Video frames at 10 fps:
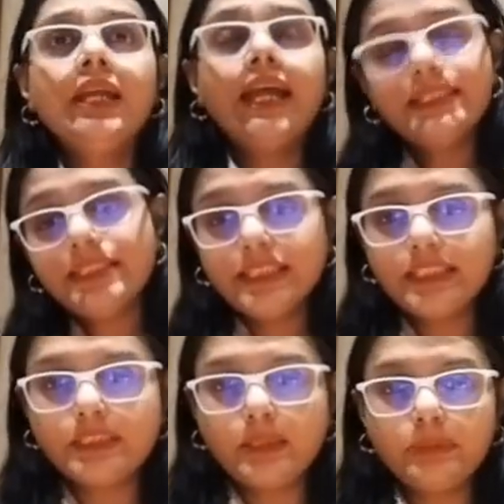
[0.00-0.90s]
As an
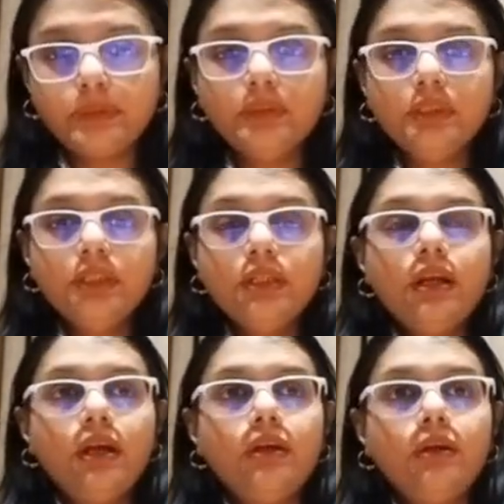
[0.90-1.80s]
example,
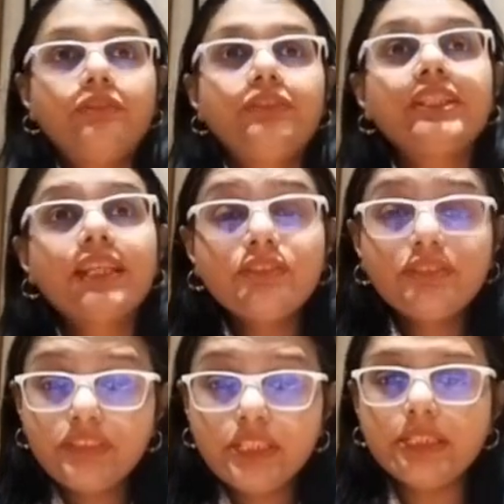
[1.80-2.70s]
we can
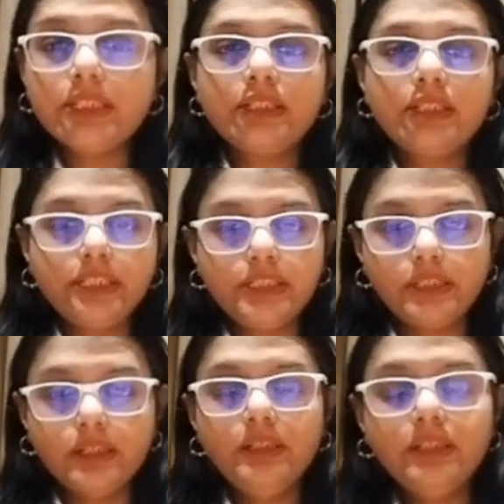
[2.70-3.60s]
feed
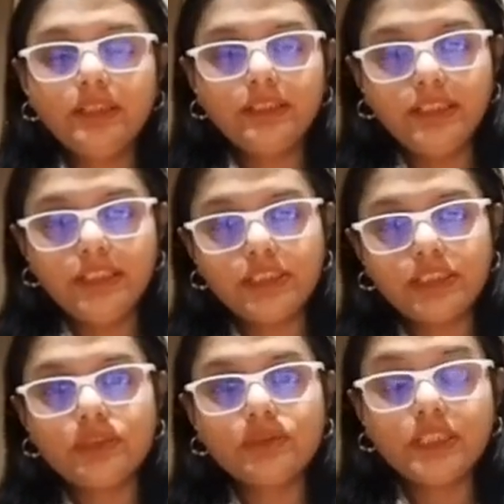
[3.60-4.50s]
data
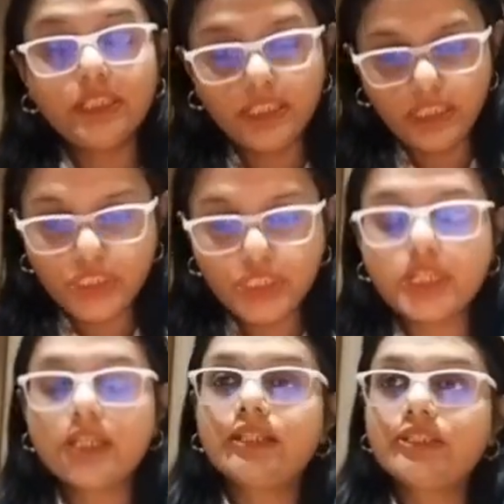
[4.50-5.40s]
related to the
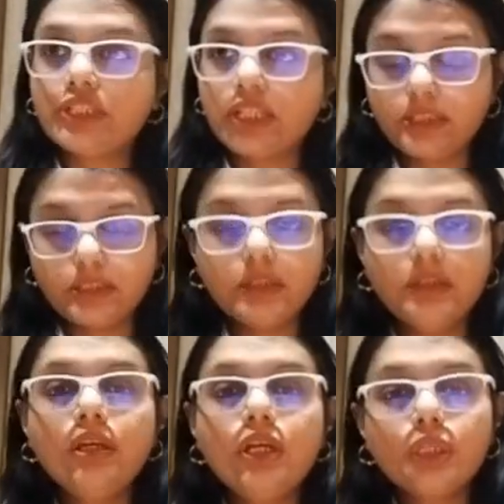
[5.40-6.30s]
age,
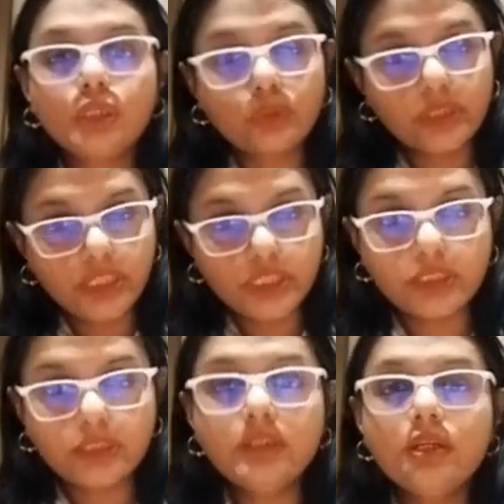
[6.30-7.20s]
gender,
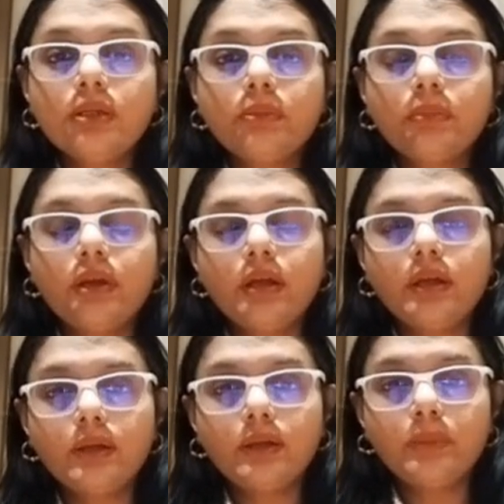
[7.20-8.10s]
location,
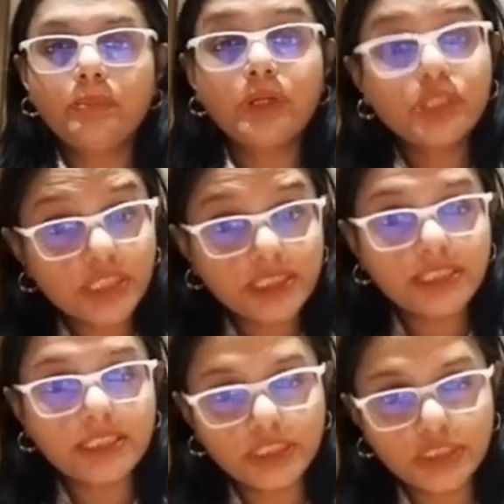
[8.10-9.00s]

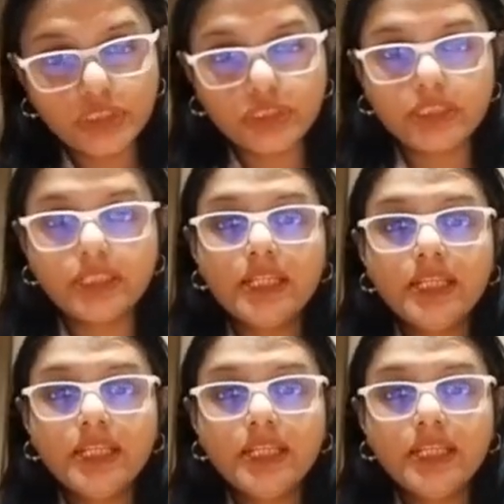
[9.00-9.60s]
purchasing history